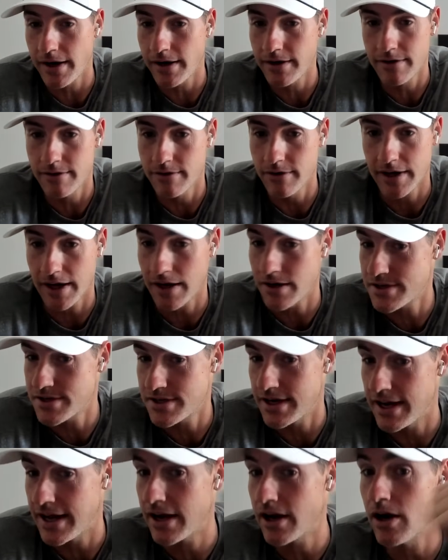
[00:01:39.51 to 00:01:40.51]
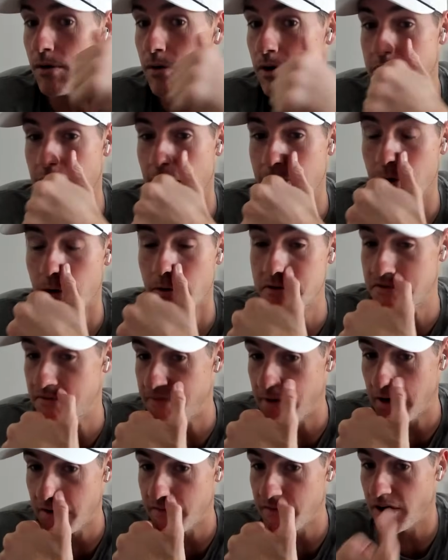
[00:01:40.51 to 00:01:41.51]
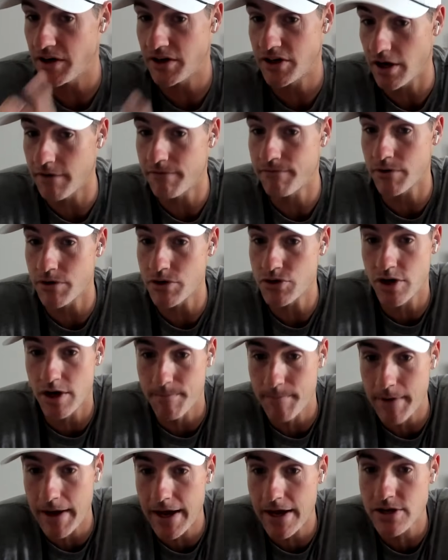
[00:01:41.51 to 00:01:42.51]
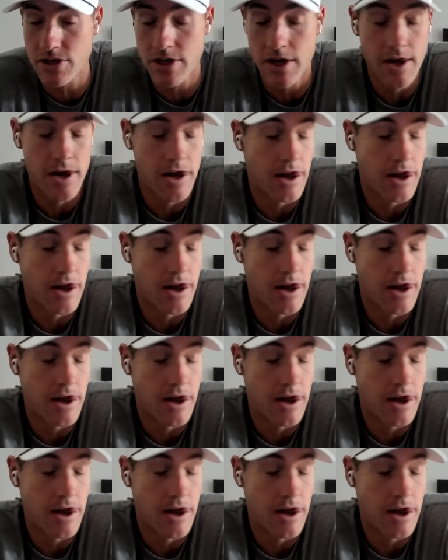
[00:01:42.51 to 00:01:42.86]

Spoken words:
He took out Sonego, which I thought was a very, very tough first-round match.